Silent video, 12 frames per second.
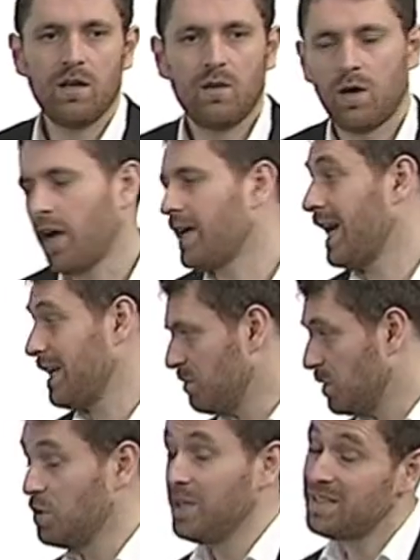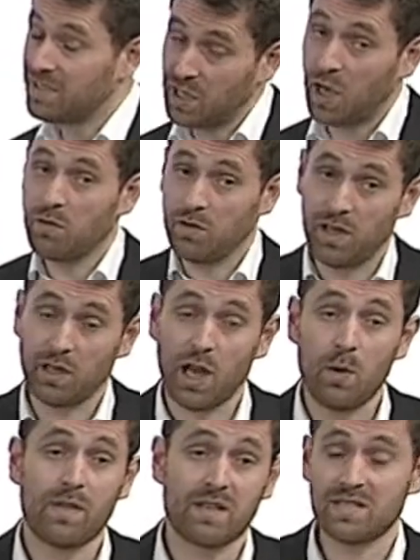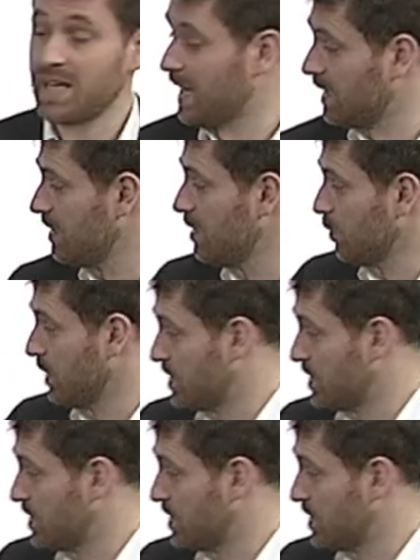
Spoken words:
okay, you need to go with a stick, which